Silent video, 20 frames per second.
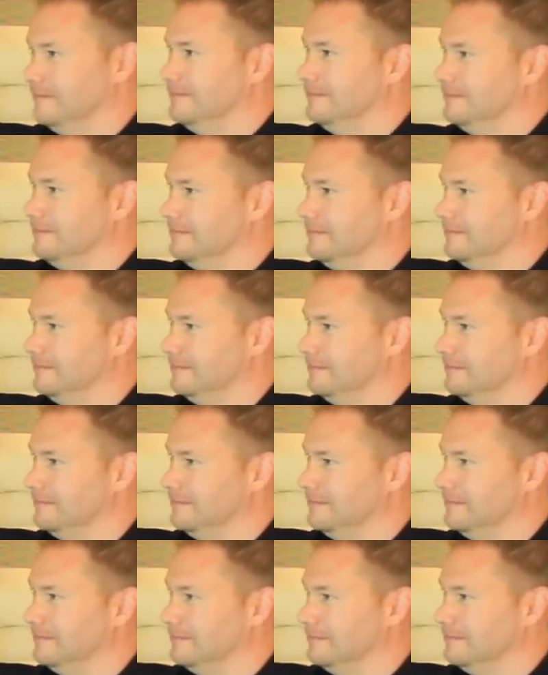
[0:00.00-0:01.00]

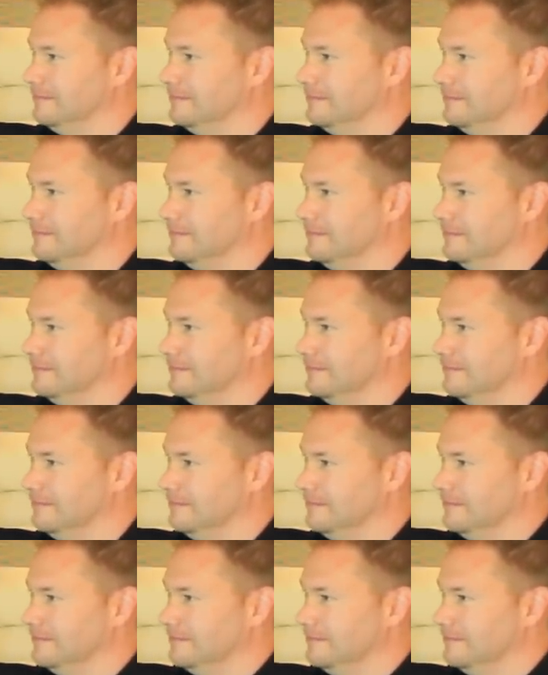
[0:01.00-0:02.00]

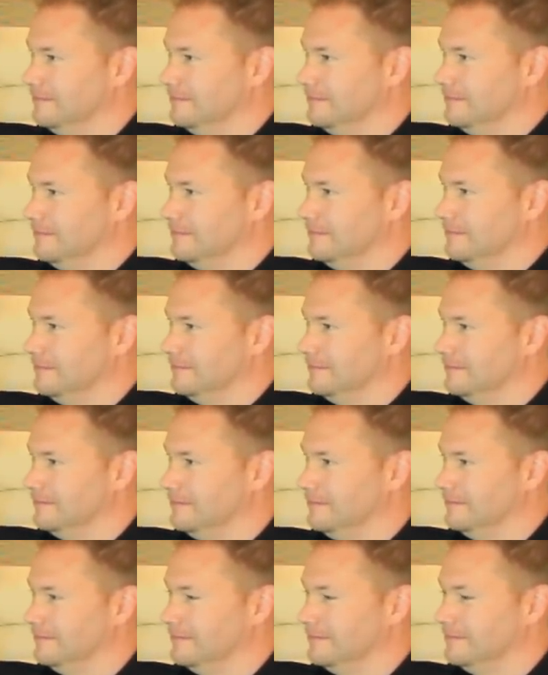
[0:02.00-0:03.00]

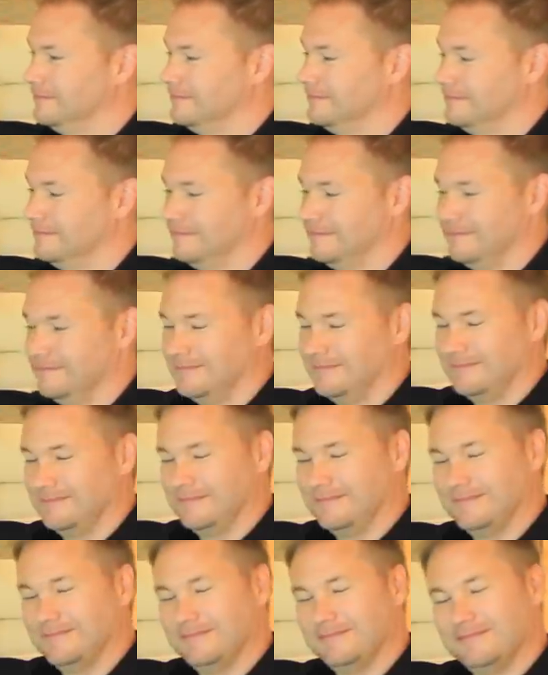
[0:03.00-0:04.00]

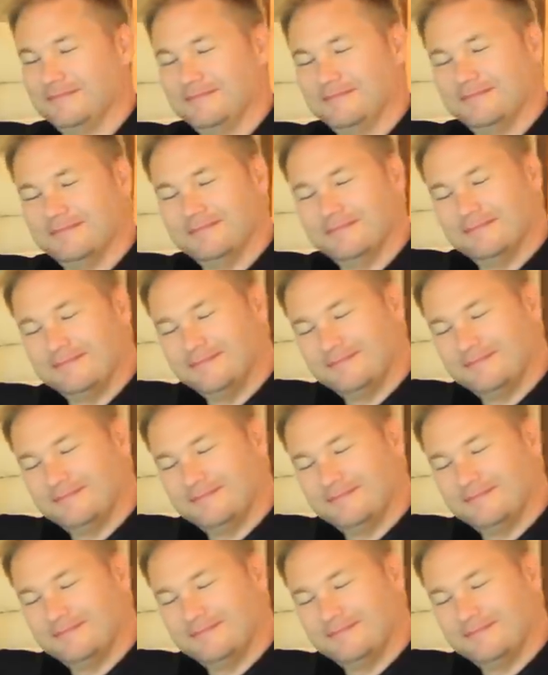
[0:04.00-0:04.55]
(silent)